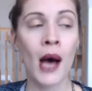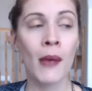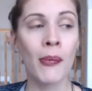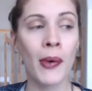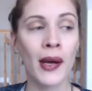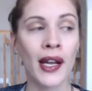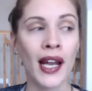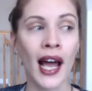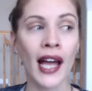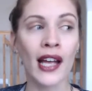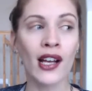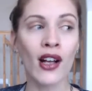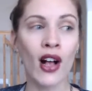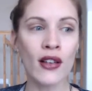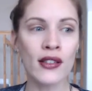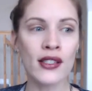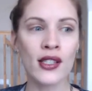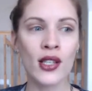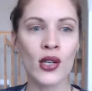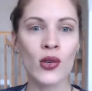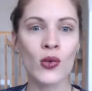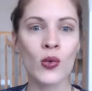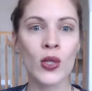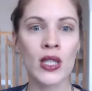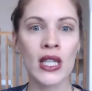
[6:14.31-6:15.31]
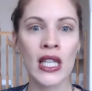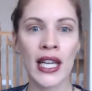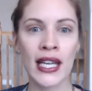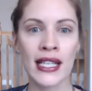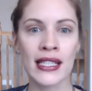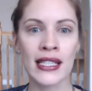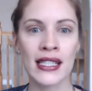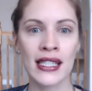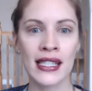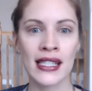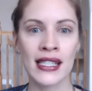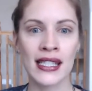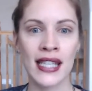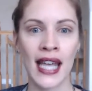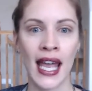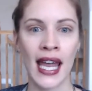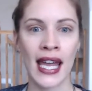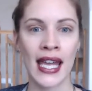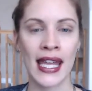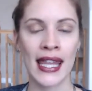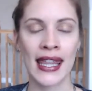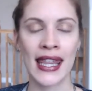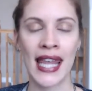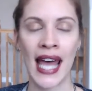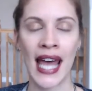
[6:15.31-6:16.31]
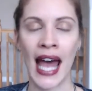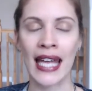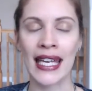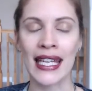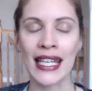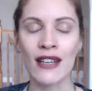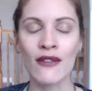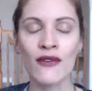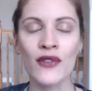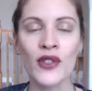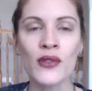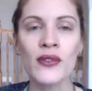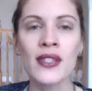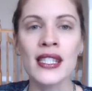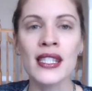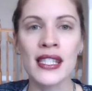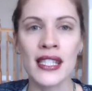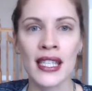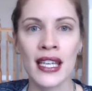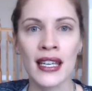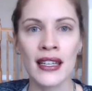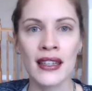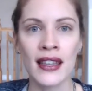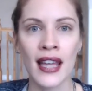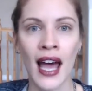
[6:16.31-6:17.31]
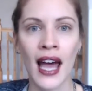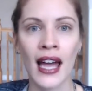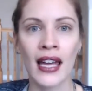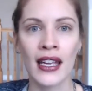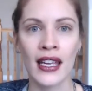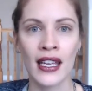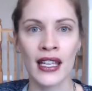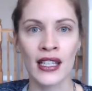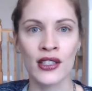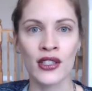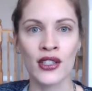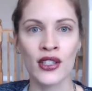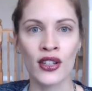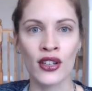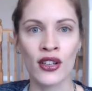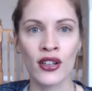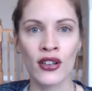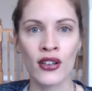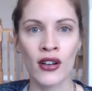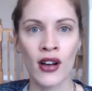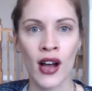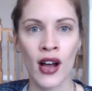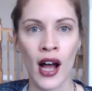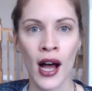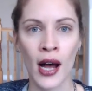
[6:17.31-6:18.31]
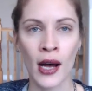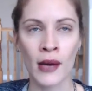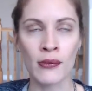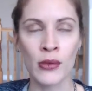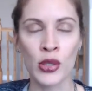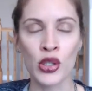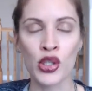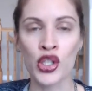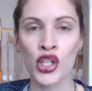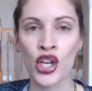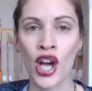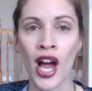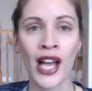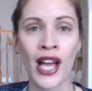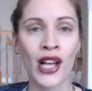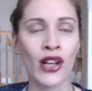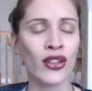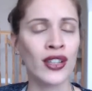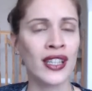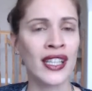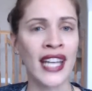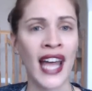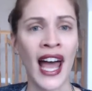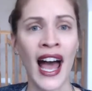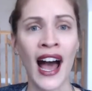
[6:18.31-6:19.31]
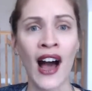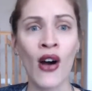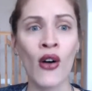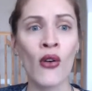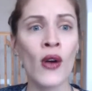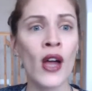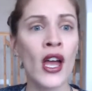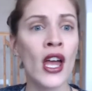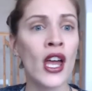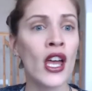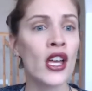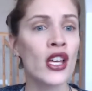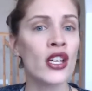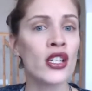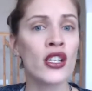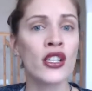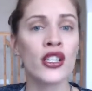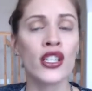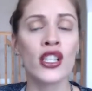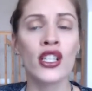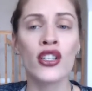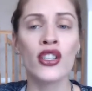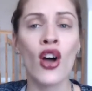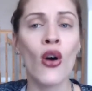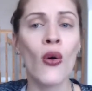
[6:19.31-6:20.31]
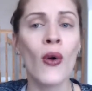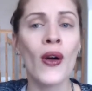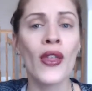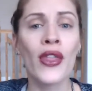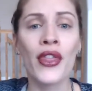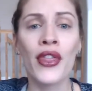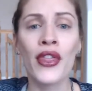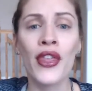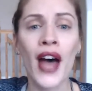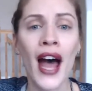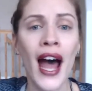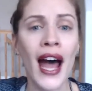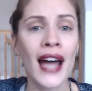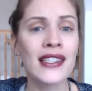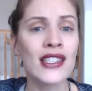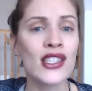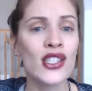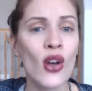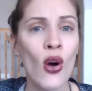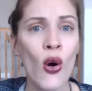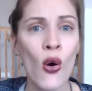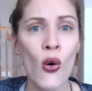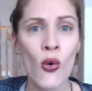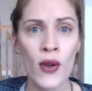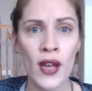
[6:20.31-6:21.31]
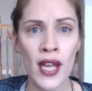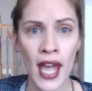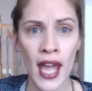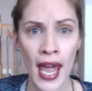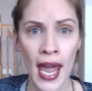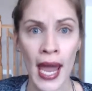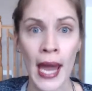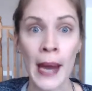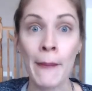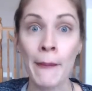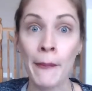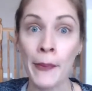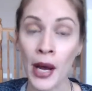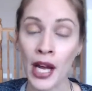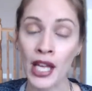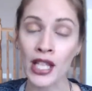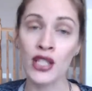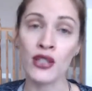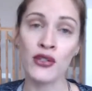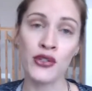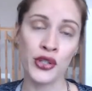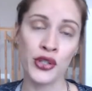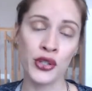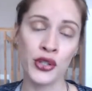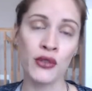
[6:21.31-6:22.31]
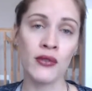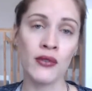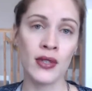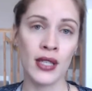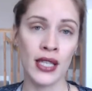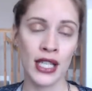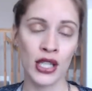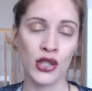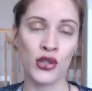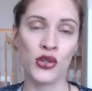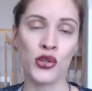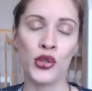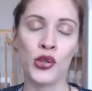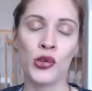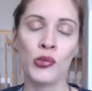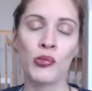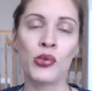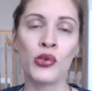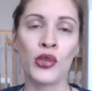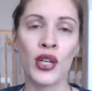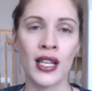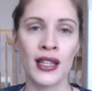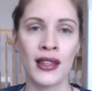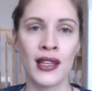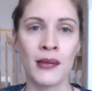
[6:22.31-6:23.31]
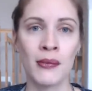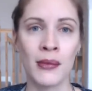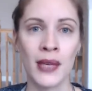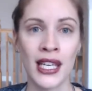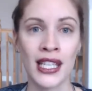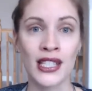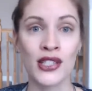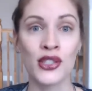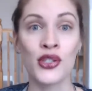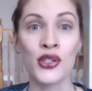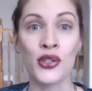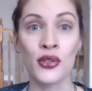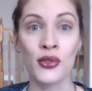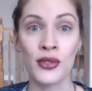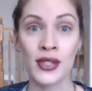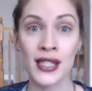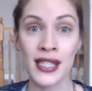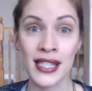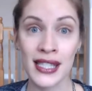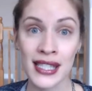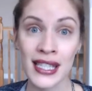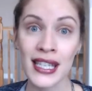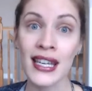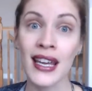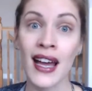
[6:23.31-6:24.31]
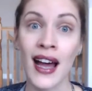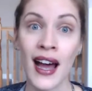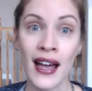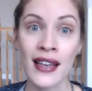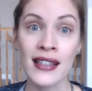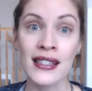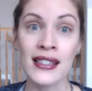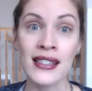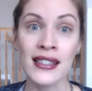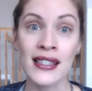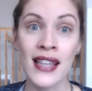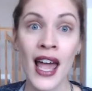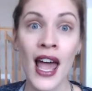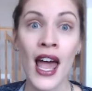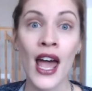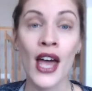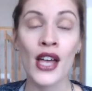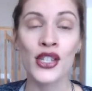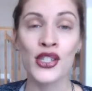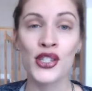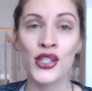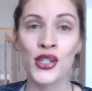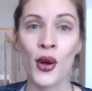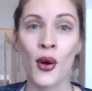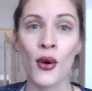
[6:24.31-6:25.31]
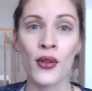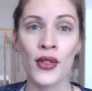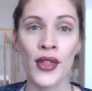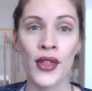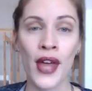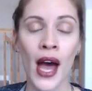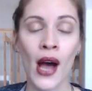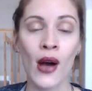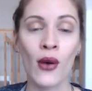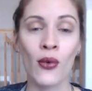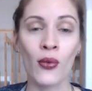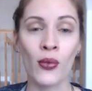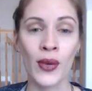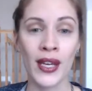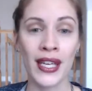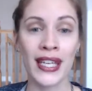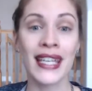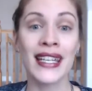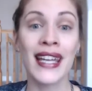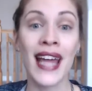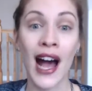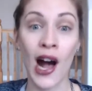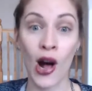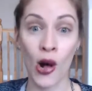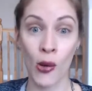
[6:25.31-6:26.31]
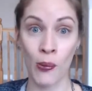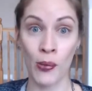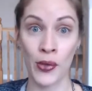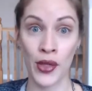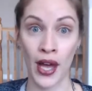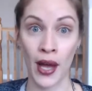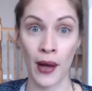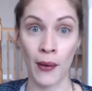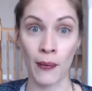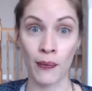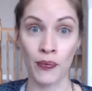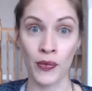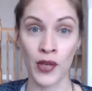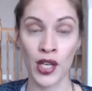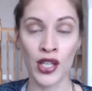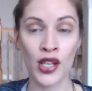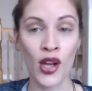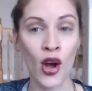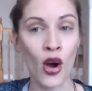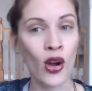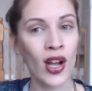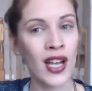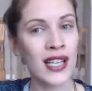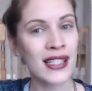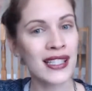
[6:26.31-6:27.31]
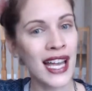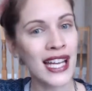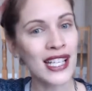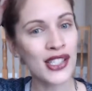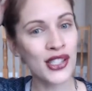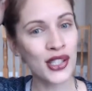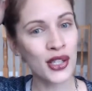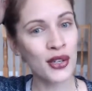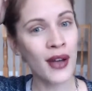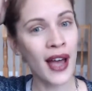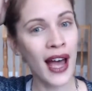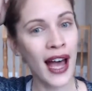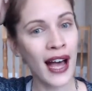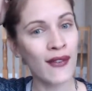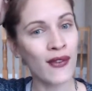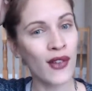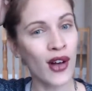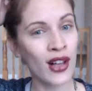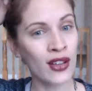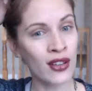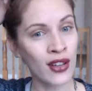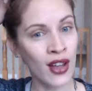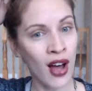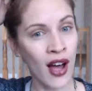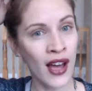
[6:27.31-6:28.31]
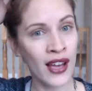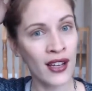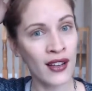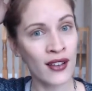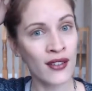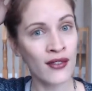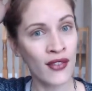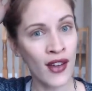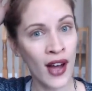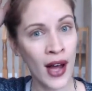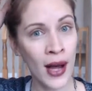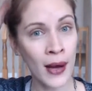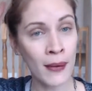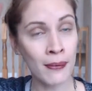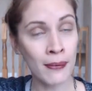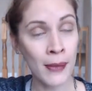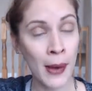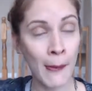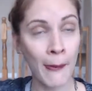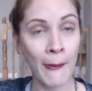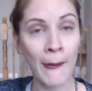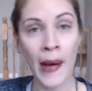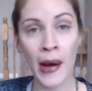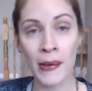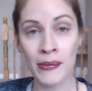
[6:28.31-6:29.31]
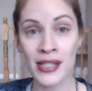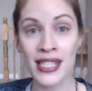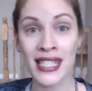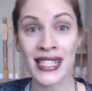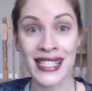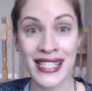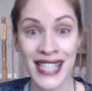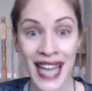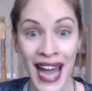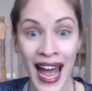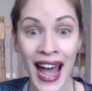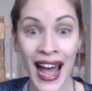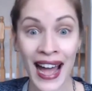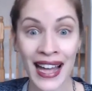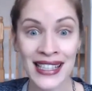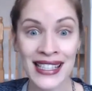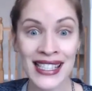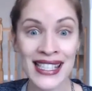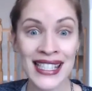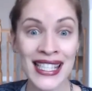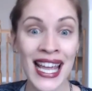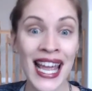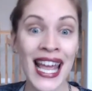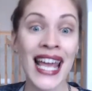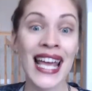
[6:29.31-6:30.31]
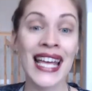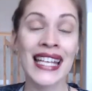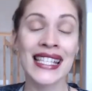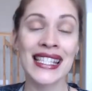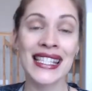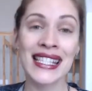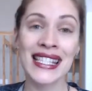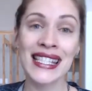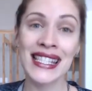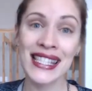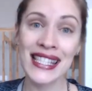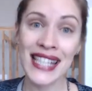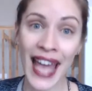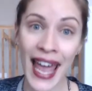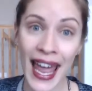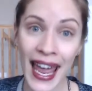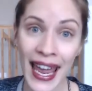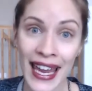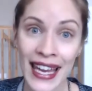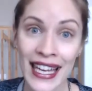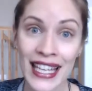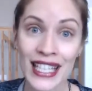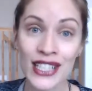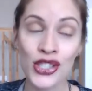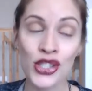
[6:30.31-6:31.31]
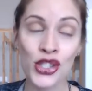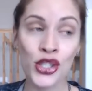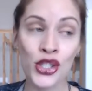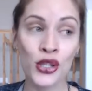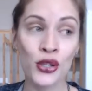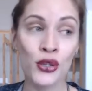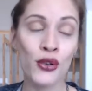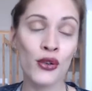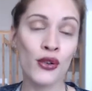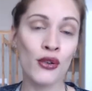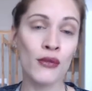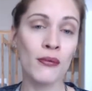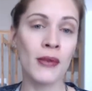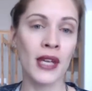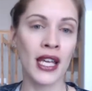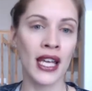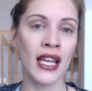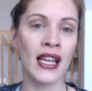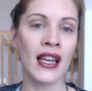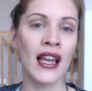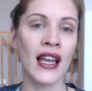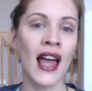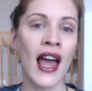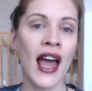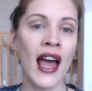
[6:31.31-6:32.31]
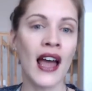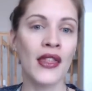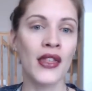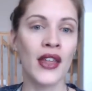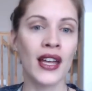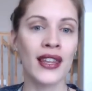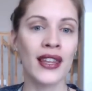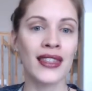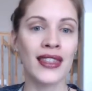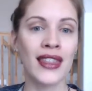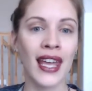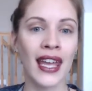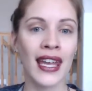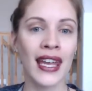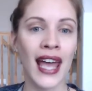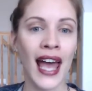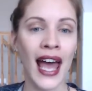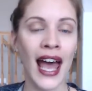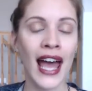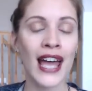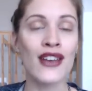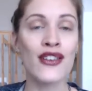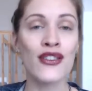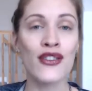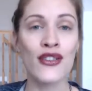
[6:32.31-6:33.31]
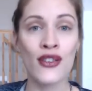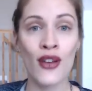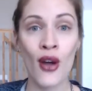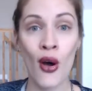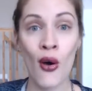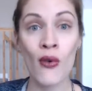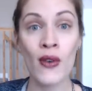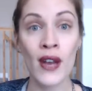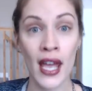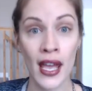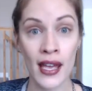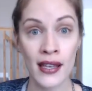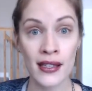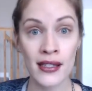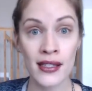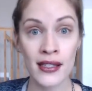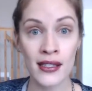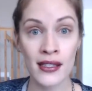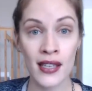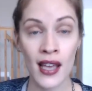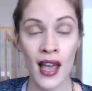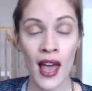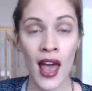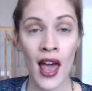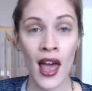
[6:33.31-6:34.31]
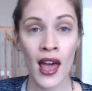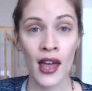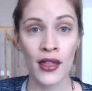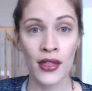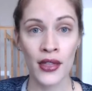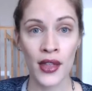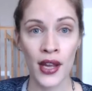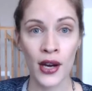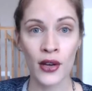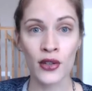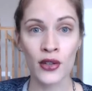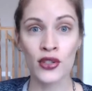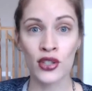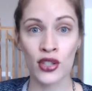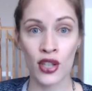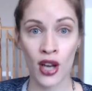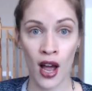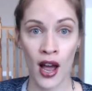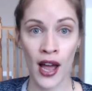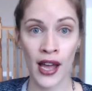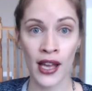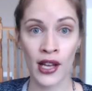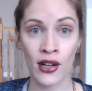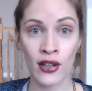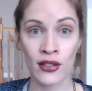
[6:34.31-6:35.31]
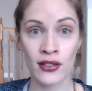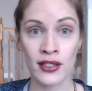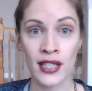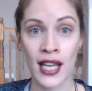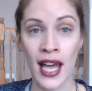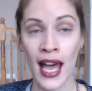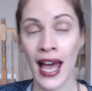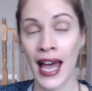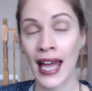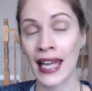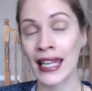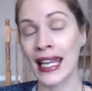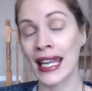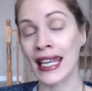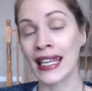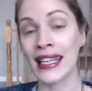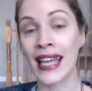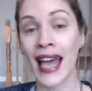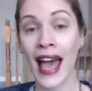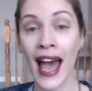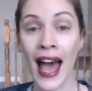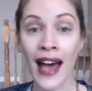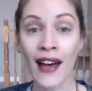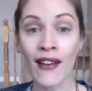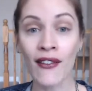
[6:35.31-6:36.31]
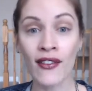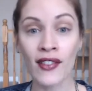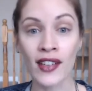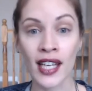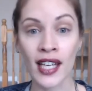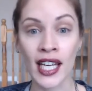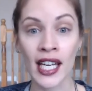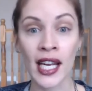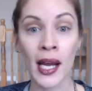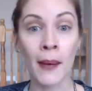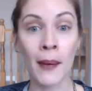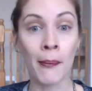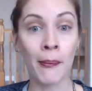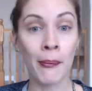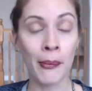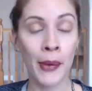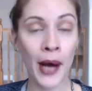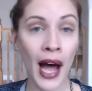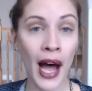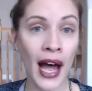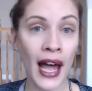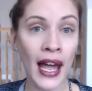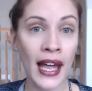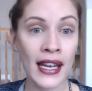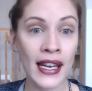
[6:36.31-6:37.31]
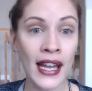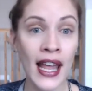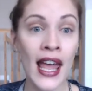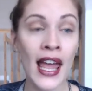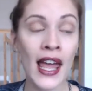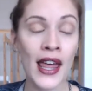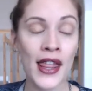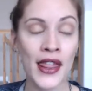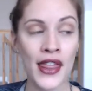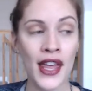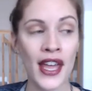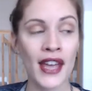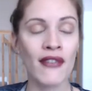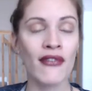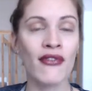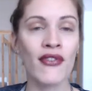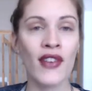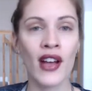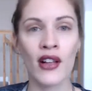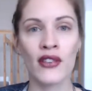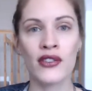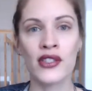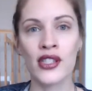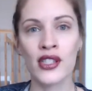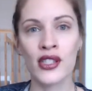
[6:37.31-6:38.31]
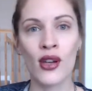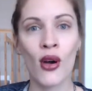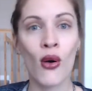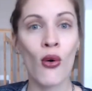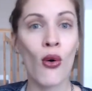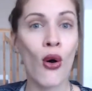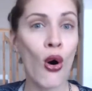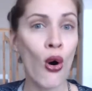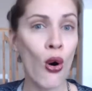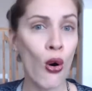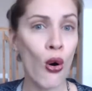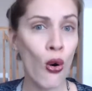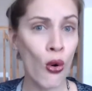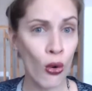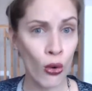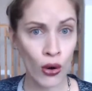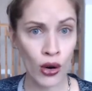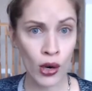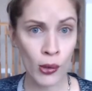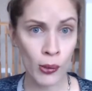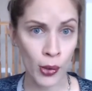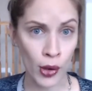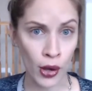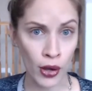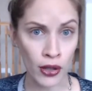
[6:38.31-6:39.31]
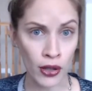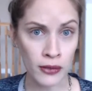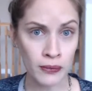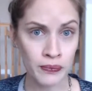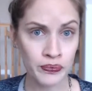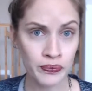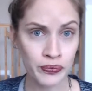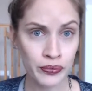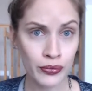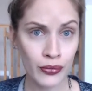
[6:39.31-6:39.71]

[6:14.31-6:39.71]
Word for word: But I also would like to say that if you see that in your um, child now, you know, that's okay, but you do need to bring them in to see us so that we can help them, you know, because I do have a lot of um, mums and dads say to me that they had noticed their child had a cavity, but they felt so horrible